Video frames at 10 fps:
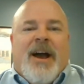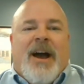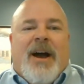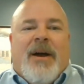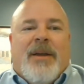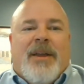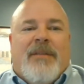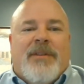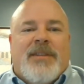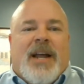
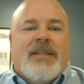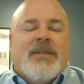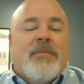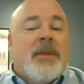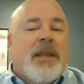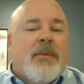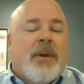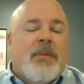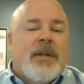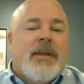If it's not something that
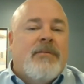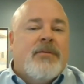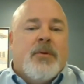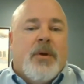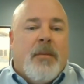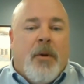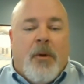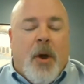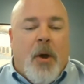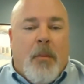we would give to our
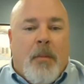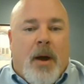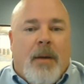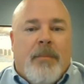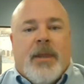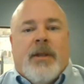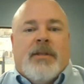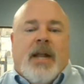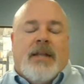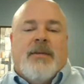own mom, then
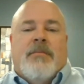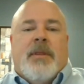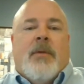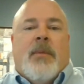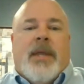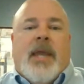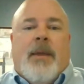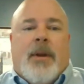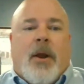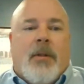it's not something that we
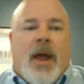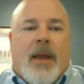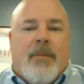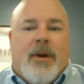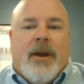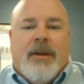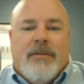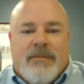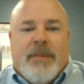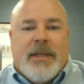keep in our library,
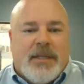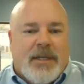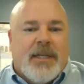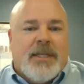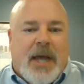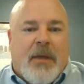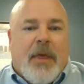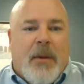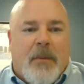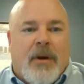basically, is how
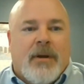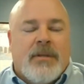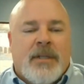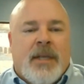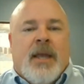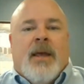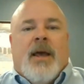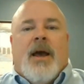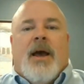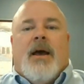that works.
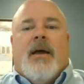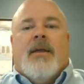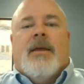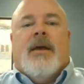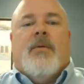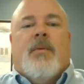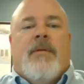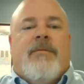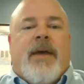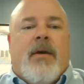
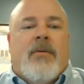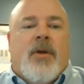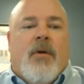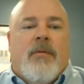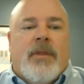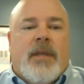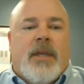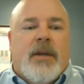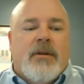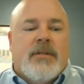We found over the
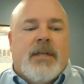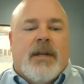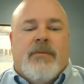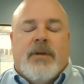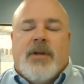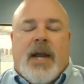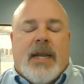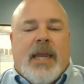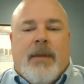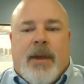years that if we try
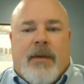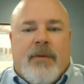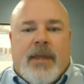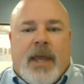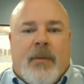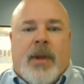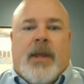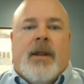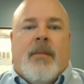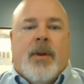to keep everything,
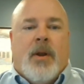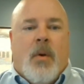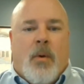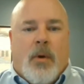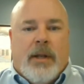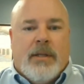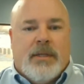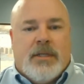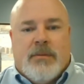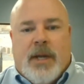we end up in a hoarding
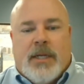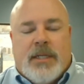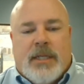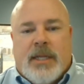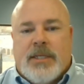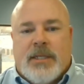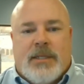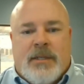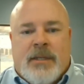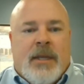situation that
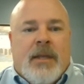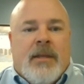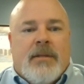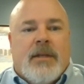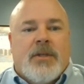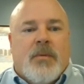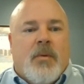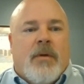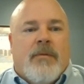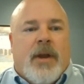just doesn't
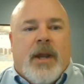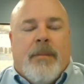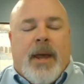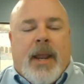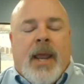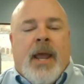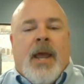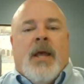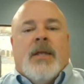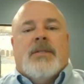work for anybody.
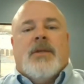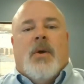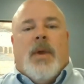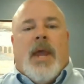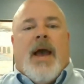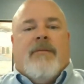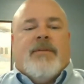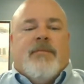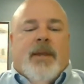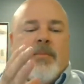So we have
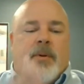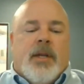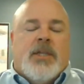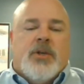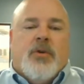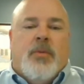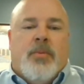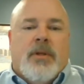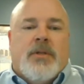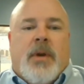to be pretty
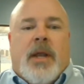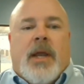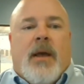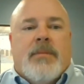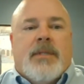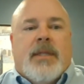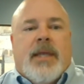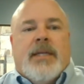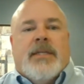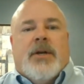scrupulous when it comes to
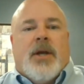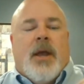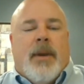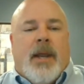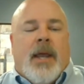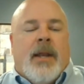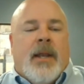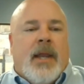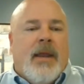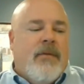things that are coming
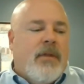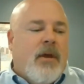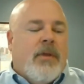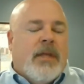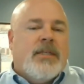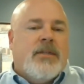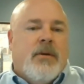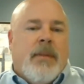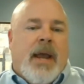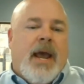in. Even though they
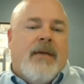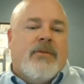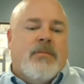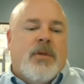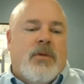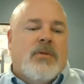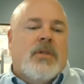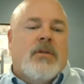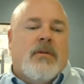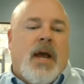still might have some
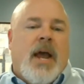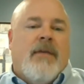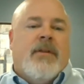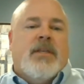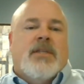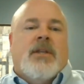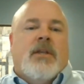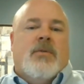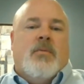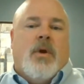use in their life, it just
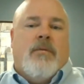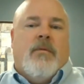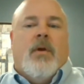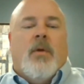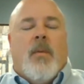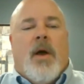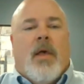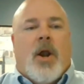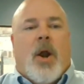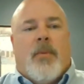doesn't work really
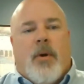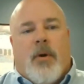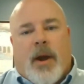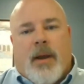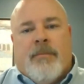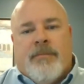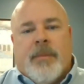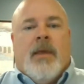well in our program.